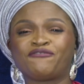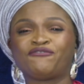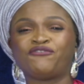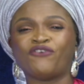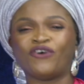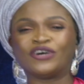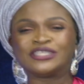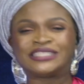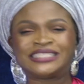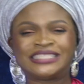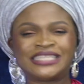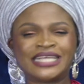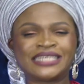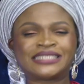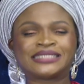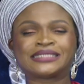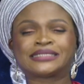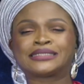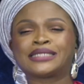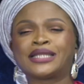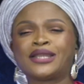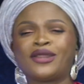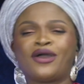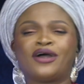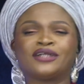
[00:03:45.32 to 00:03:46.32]
for this
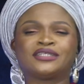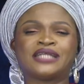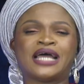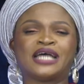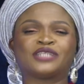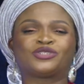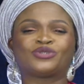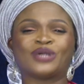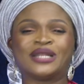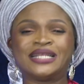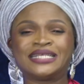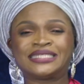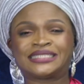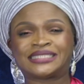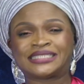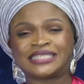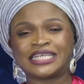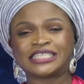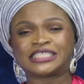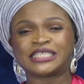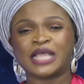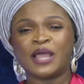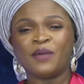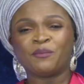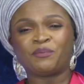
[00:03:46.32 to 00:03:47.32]

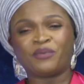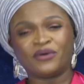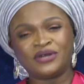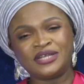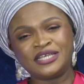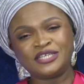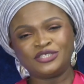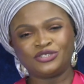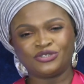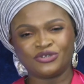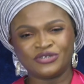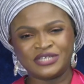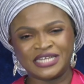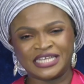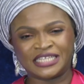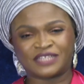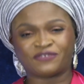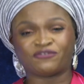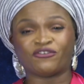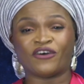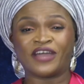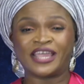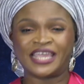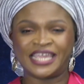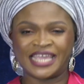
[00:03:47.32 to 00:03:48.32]
326 polling unit
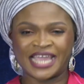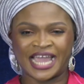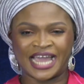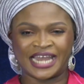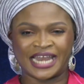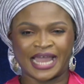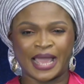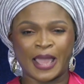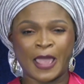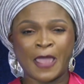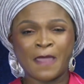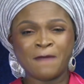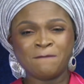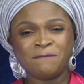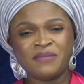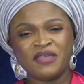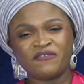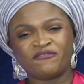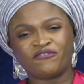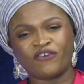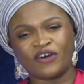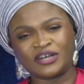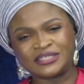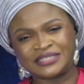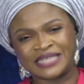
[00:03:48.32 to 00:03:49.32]
for Ihiala
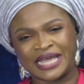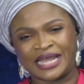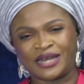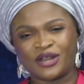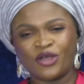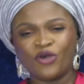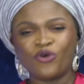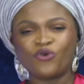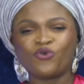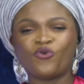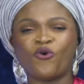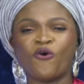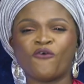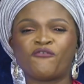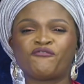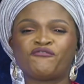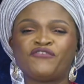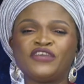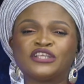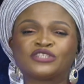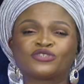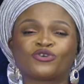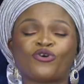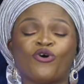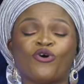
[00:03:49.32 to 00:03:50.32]
before then go fit